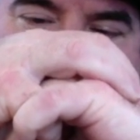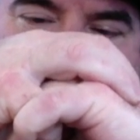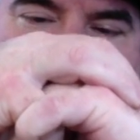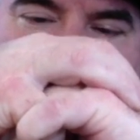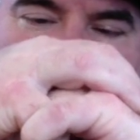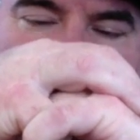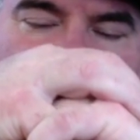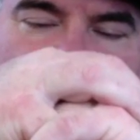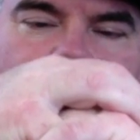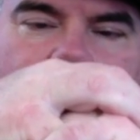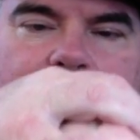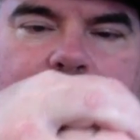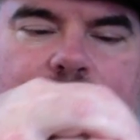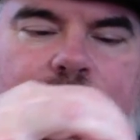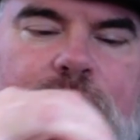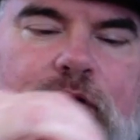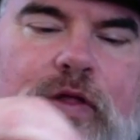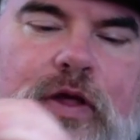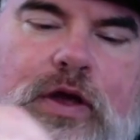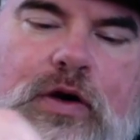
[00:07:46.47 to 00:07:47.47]
pull tight
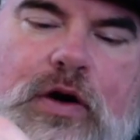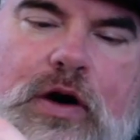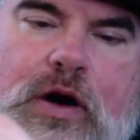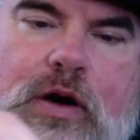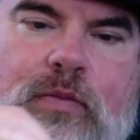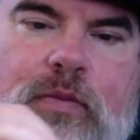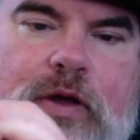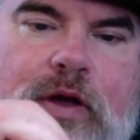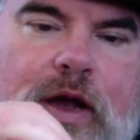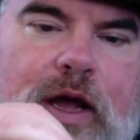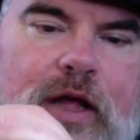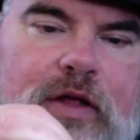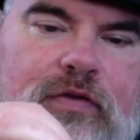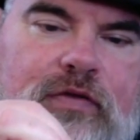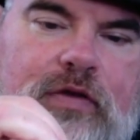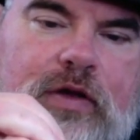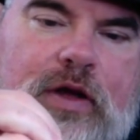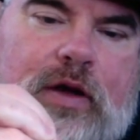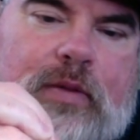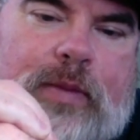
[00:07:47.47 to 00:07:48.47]
so that your arm, your hands.
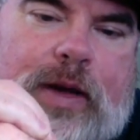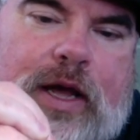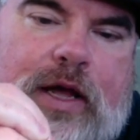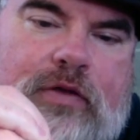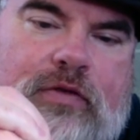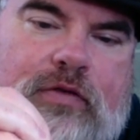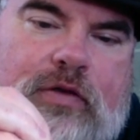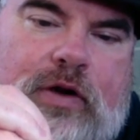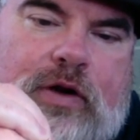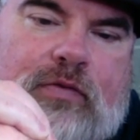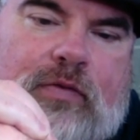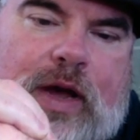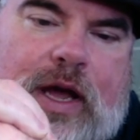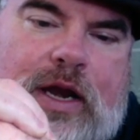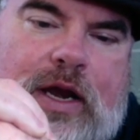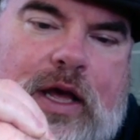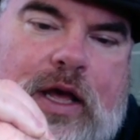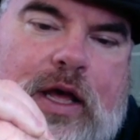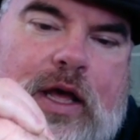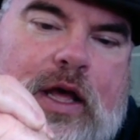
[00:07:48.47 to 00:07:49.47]
See how my hands turning
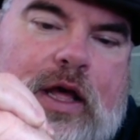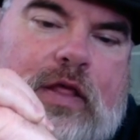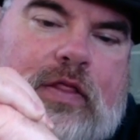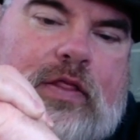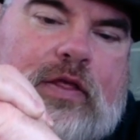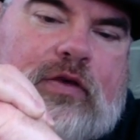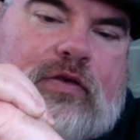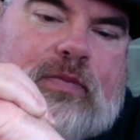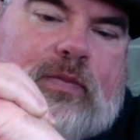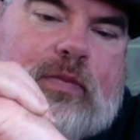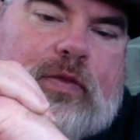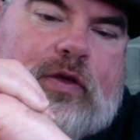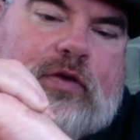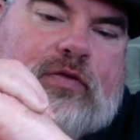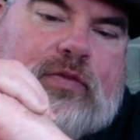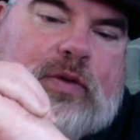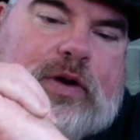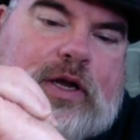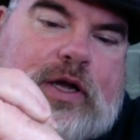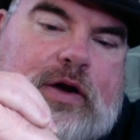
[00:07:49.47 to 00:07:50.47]
red? This
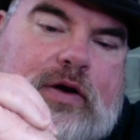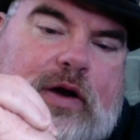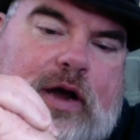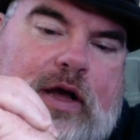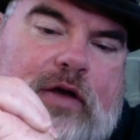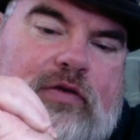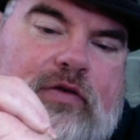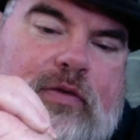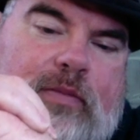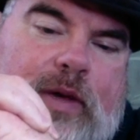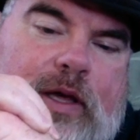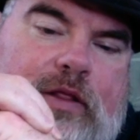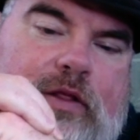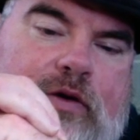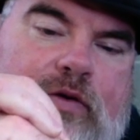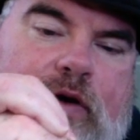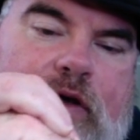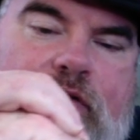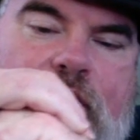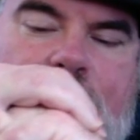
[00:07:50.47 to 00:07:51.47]
this one here has to make the
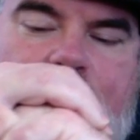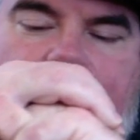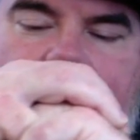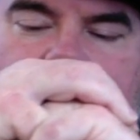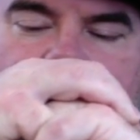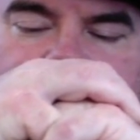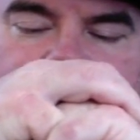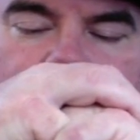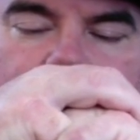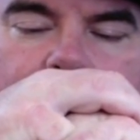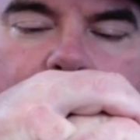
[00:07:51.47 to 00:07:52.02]
noise. And you go like this.